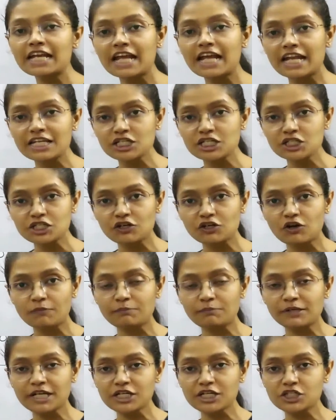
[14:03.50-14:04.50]
and addition
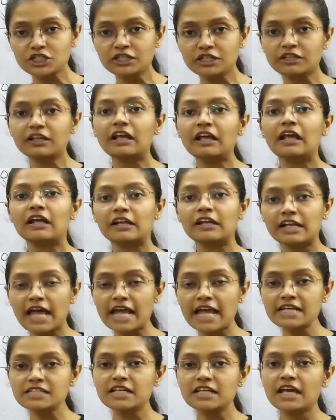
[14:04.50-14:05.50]
operation,
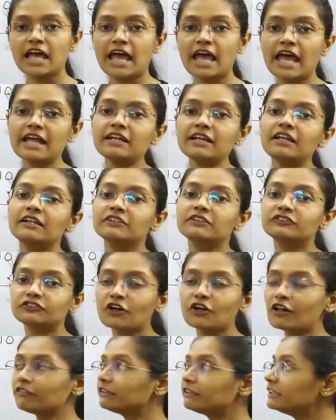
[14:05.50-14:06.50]
right? And
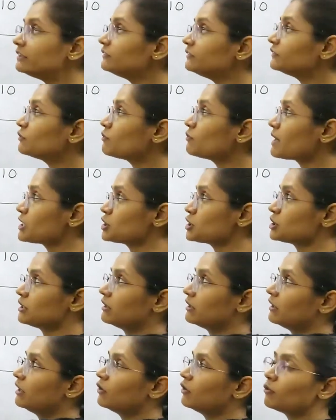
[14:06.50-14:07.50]
solve this
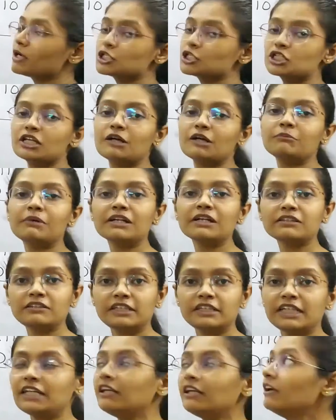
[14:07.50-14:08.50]
question. Question number
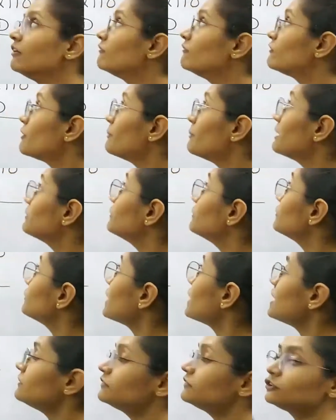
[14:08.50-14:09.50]
3 from
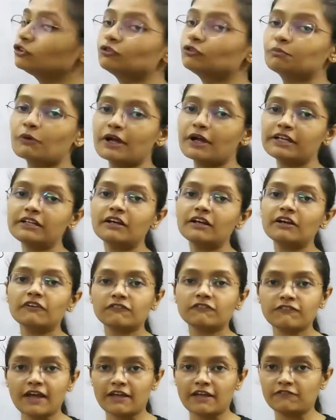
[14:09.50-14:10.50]
exercise
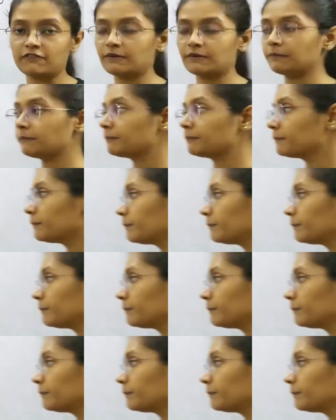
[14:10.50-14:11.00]
2.5.